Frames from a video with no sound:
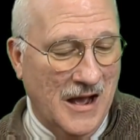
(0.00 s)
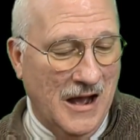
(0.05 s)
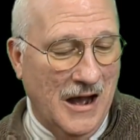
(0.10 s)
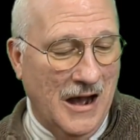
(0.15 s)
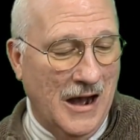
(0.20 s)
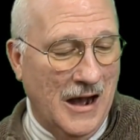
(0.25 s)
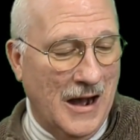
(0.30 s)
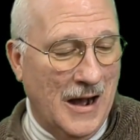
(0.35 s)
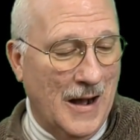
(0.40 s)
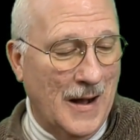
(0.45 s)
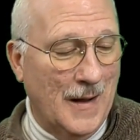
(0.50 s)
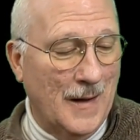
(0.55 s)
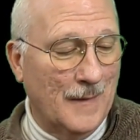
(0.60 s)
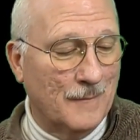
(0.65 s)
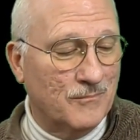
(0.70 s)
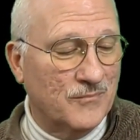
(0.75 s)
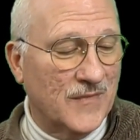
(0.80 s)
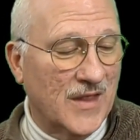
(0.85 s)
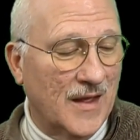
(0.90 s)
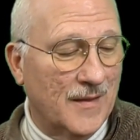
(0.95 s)

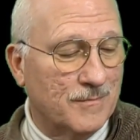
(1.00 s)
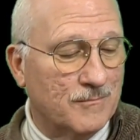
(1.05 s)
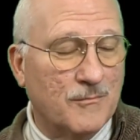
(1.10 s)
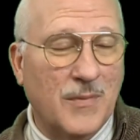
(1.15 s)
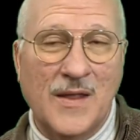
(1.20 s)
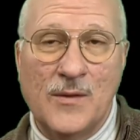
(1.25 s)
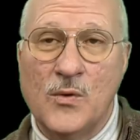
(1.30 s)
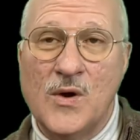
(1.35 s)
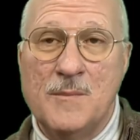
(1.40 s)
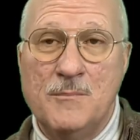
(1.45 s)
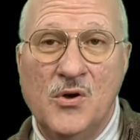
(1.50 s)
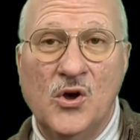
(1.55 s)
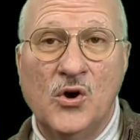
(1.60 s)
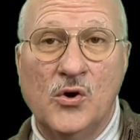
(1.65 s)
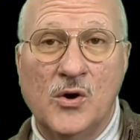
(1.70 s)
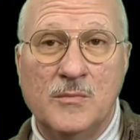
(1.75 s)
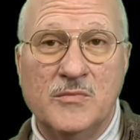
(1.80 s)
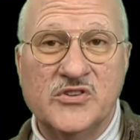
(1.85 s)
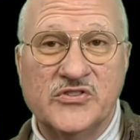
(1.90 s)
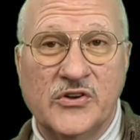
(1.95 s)
By the way,
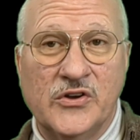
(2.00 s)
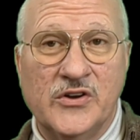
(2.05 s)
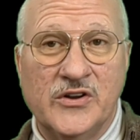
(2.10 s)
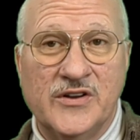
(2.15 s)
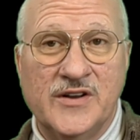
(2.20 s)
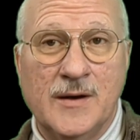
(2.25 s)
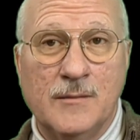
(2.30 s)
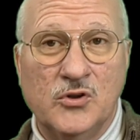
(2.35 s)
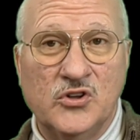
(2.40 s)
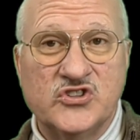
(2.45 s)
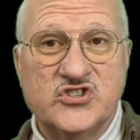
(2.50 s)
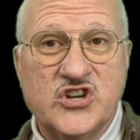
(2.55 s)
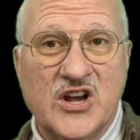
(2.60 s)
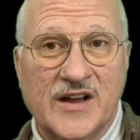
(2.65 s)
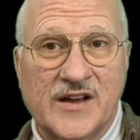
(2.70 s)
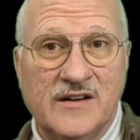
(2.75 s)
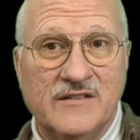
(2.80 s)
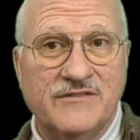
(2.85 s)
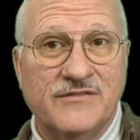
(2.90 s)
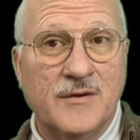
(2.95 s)
Pilgrim is going to double
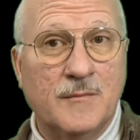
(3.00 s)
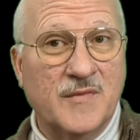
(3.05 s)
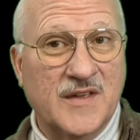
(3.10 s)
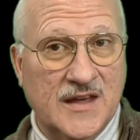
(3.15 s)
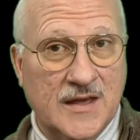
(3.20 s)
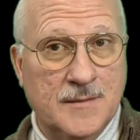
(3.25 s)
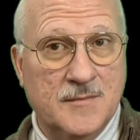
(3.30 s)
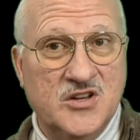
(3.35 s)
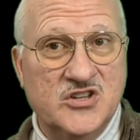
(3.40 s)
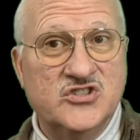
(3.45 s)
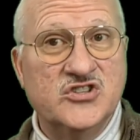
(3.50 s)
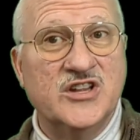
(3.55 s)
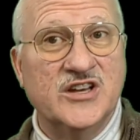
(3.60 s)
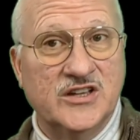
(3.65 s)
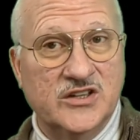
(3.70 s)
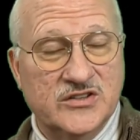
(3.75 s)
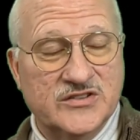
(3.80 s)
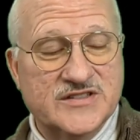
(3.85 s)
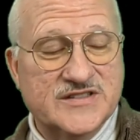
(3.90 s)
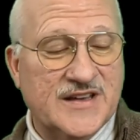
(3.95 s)
check it from the image that
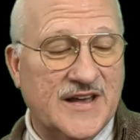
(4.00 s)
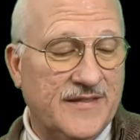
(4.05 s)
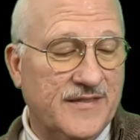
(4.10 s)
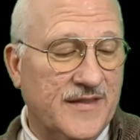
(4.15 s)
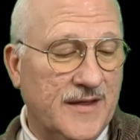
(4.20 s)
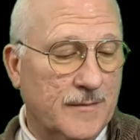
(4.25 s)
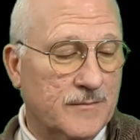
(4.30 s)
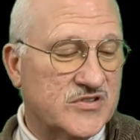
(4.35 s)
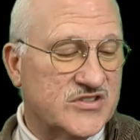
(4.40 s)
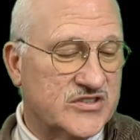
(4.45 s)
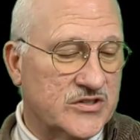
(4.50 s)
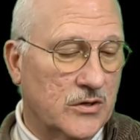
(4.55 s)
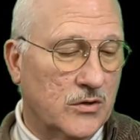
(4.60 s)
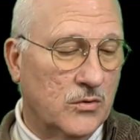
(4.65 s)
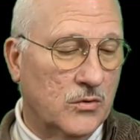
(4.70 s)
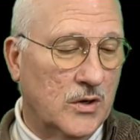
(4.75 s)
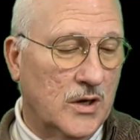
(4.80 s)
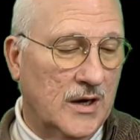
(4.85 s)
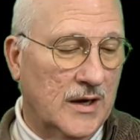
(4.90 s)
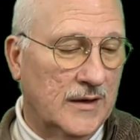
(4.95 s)
you send them.
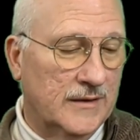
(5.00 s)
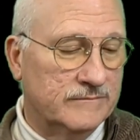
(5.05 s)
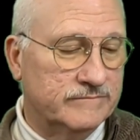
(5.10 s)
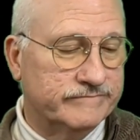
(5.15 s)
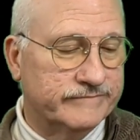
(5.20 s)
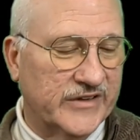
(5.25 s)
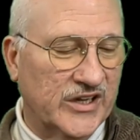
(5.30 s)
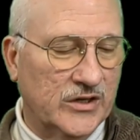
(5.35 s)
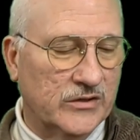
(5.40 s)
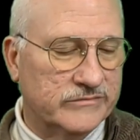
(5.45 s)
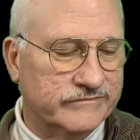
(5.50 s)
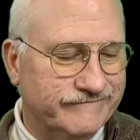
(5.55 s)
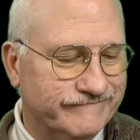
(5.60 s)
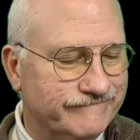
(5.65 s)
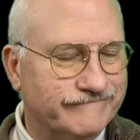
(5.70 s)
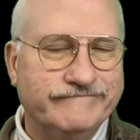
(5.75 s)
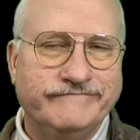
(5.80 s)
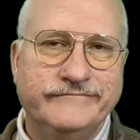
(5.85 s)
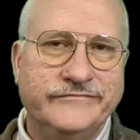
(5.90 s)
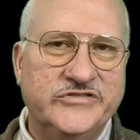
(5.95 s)
So,
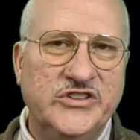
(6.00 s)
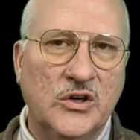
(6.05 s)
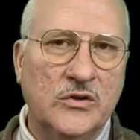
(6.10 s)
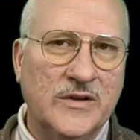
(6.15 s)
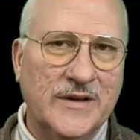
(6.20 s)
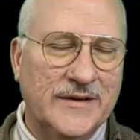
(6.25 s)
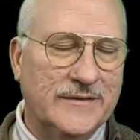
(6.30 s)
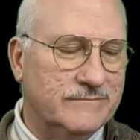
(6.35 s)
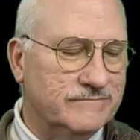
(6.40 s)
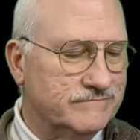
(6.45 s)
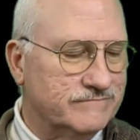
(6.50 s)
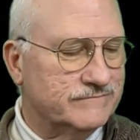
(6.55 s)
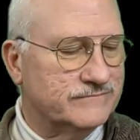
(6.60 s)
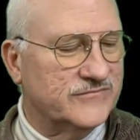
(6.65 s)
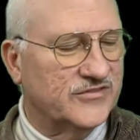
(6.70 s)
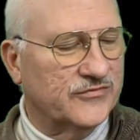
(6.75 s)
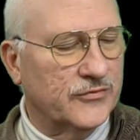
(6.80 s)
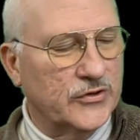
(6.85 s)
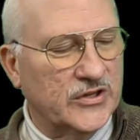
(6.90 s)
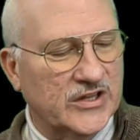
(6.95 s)
don't let
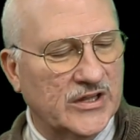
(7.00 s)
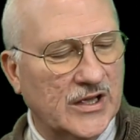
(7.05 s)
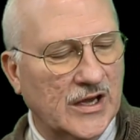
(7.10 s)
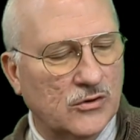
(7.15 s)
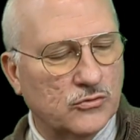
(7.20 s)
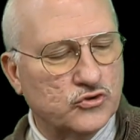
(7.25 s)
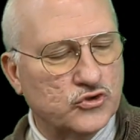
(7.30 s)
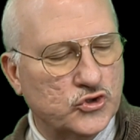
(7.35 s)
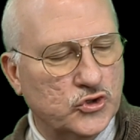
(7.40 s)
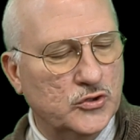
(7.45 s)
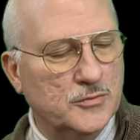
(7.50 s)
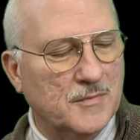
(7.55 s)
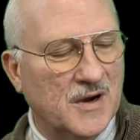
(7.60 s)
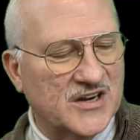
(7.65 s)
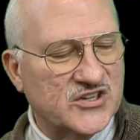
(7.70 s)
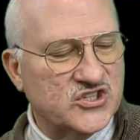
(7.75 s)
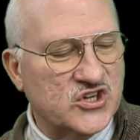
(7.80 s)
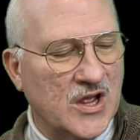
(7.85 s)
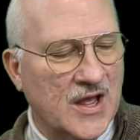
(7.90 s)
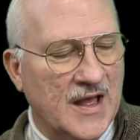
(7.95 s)
freak you out too
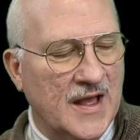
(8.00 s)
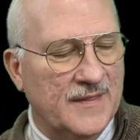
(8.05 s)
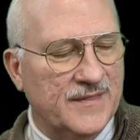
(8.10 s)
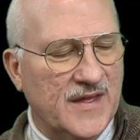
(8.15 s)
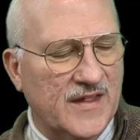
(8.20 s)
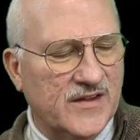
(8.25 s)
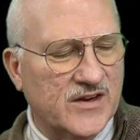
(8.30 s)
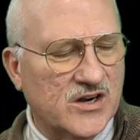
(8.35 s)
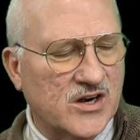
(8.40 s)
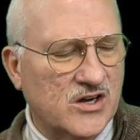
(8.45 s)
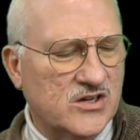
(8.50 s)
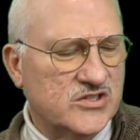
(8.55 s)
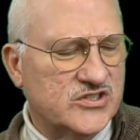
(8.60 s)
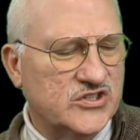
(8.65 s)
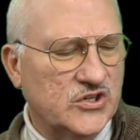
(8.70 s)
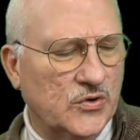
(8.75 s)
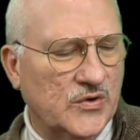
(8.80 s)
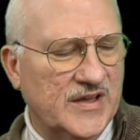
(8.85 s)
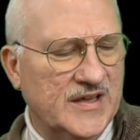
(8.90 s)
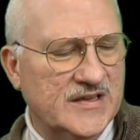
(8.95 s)
much. Then there
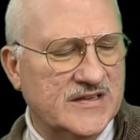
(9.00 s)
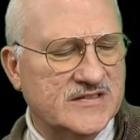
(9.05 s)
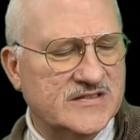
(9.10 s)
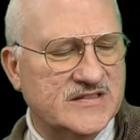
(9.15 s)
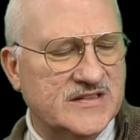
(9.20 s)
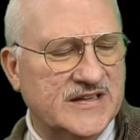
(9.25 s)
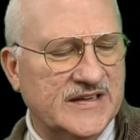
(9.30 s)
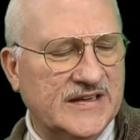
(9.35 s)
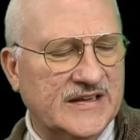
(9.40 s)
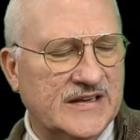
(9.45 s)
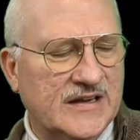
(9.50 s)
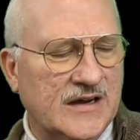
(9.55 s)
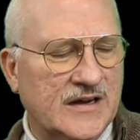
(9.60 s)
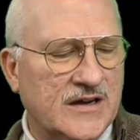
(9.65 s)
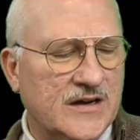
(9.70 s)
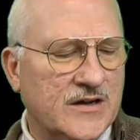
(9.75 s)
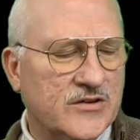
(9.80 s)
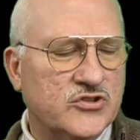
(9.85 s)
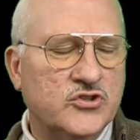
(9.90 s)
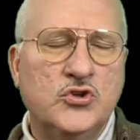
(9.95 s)
also is
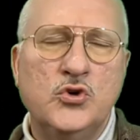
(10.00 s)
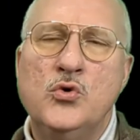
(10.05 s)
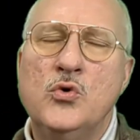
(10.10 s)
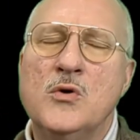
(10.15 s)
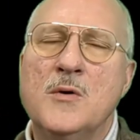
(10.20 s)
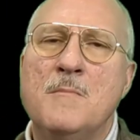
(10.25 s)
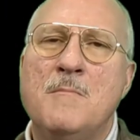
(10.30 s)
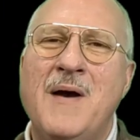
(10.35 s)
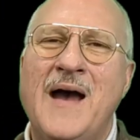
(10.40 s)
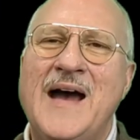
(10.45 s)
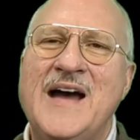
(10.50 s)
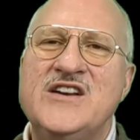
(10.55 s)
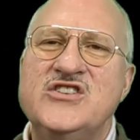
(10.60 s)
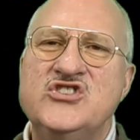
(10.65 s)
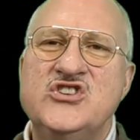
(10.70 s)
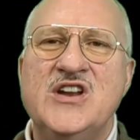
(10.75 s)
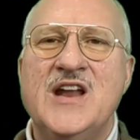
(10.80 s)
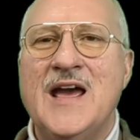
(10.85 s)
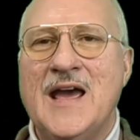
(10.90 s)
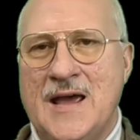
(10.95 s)
the tour
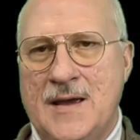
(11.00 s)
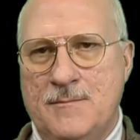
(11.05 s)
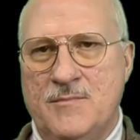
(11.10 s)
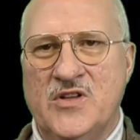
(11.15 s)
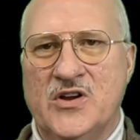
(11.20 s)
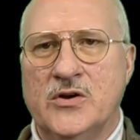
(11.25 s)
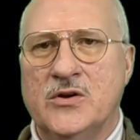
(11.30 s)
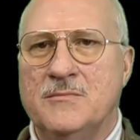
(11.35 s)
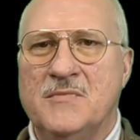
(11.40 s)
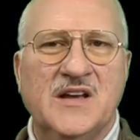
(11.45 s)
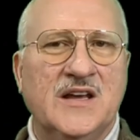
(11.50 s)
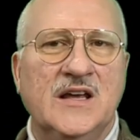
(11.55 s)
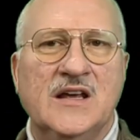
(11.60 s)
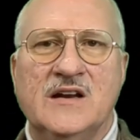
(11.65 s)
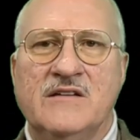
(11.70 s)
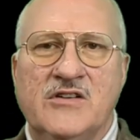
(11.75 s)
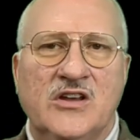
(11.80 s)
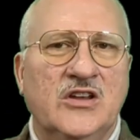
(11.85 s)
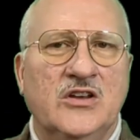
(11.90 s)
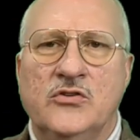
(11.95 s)
badge name. They're going to be
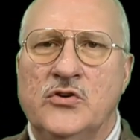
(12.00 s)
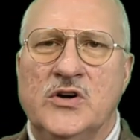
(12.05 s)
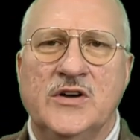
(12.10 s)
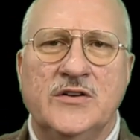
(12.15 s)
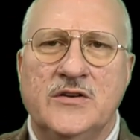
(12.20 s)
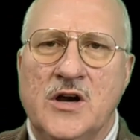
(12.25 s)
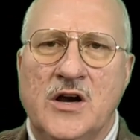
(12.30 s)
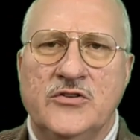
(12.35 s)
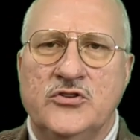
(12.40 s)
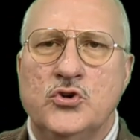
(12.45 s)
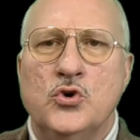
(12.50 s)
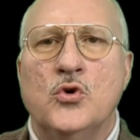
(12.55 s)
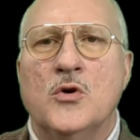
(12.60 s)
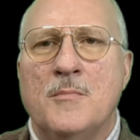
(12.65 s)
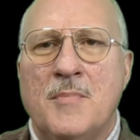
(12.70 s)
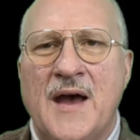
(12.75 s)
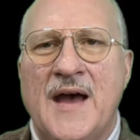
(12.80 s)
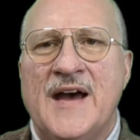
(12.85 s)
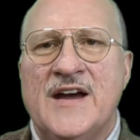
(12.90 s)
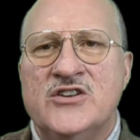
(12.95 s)
getting you a tour
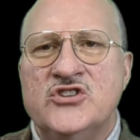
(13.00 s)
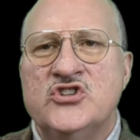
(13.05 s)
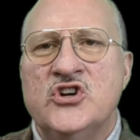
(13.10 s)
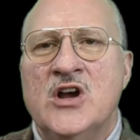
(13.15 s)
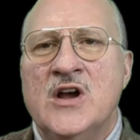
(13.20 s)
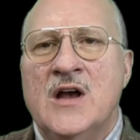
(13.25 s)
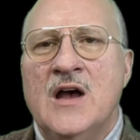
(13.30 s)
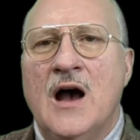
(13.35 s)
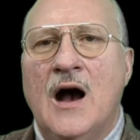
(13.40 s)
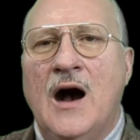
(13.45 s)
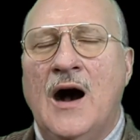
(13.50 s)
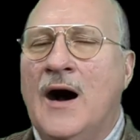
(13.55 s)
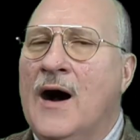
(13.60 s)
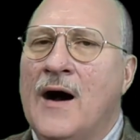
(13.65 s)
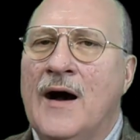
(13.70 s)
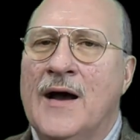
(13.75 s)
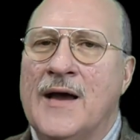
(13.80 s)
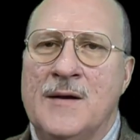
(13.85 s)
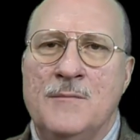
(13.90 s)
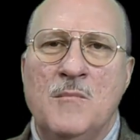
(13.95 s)
badge,
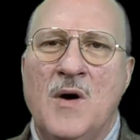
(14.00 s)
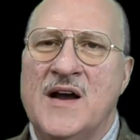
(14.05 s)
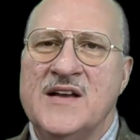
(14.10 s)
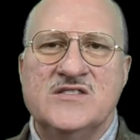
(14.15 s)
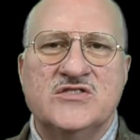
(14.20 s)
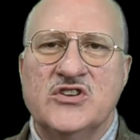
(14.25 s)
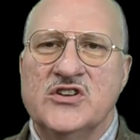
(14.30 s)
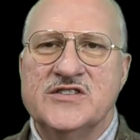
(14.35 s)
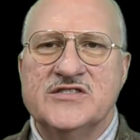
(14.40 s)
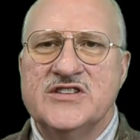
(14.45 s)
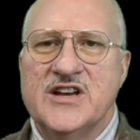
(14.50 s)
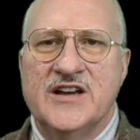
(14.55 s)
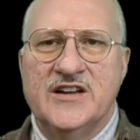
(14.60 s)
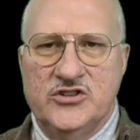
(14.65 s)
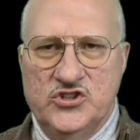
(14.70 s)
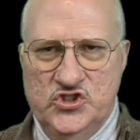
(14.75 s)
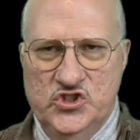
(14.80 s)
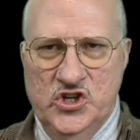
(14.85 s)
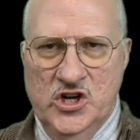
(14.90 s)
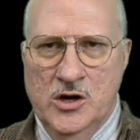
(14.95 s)
and mine's going to
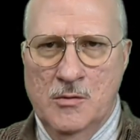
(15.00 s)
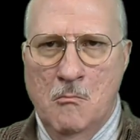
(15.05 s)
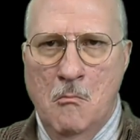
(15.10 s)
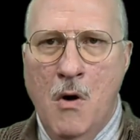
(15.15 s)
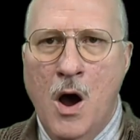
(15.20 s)
say Jim.